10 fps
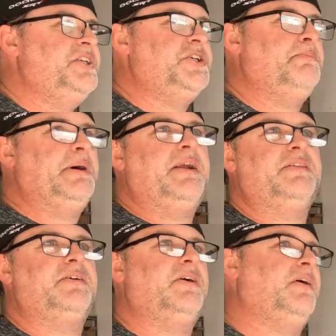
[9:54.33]
jump out
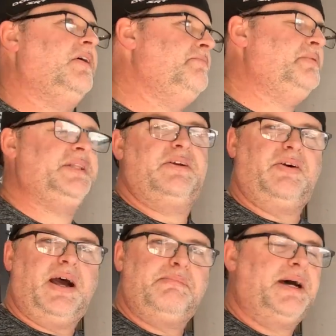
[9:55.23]
of their car, beat the
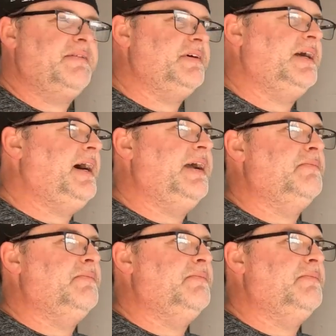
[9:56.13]
crap out of a guy